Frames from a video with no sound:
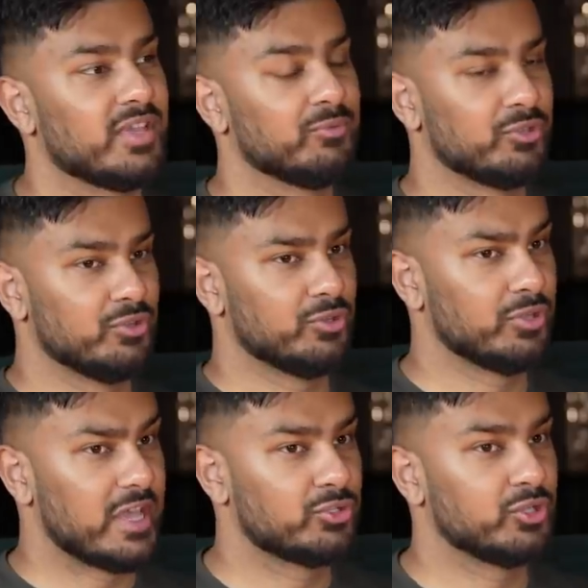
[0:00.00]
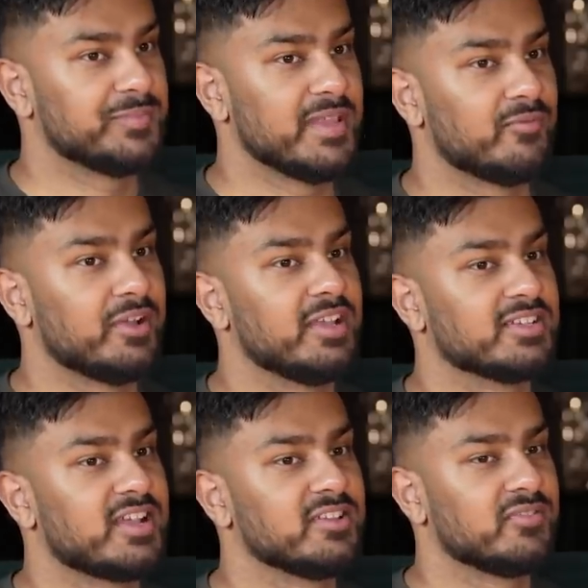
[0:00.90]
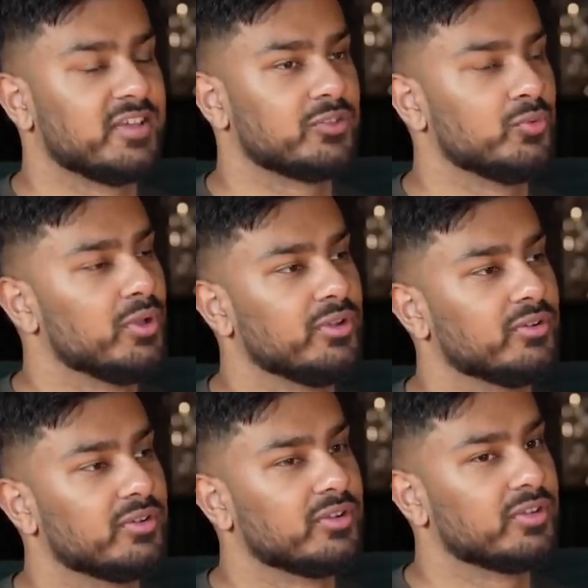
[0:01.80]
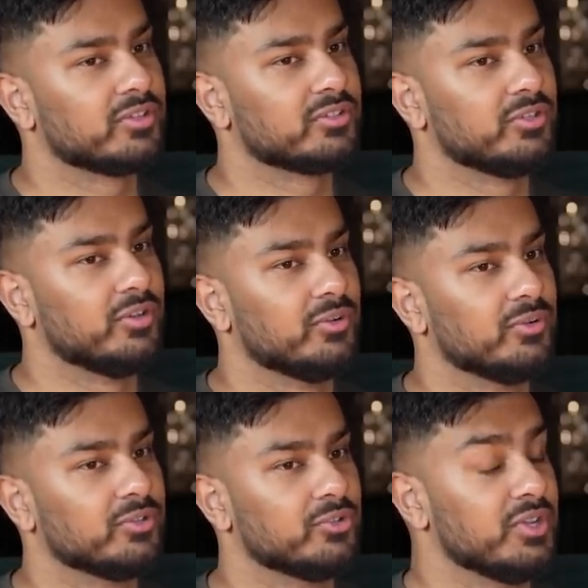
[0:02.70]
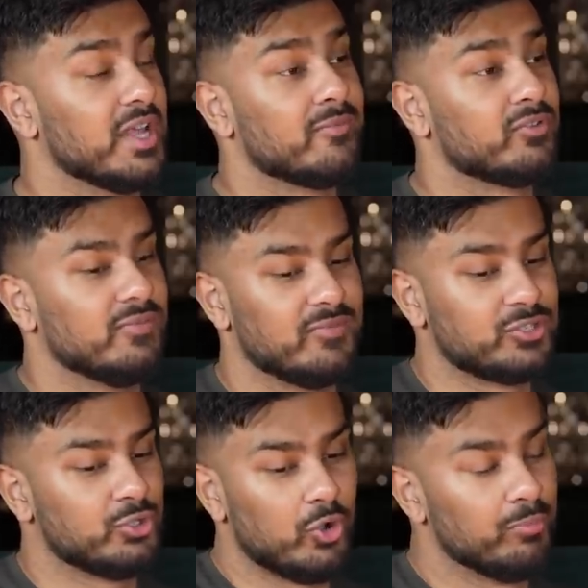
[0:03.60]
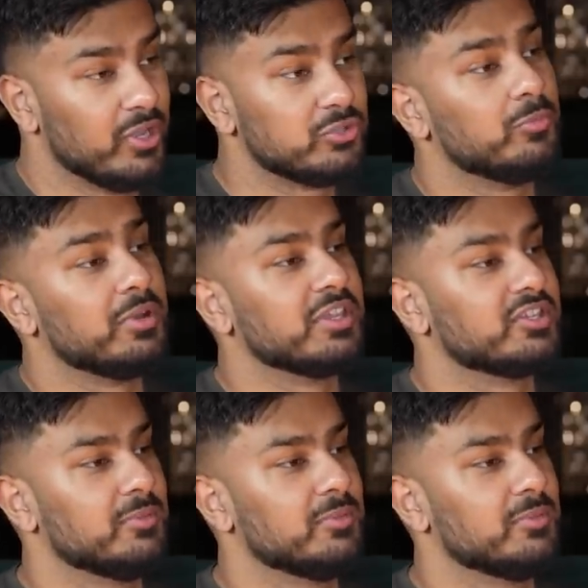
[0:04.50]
Like well, you, as you explained around, it's kind of like you weren't you know, you didn't have to invest your own personal money into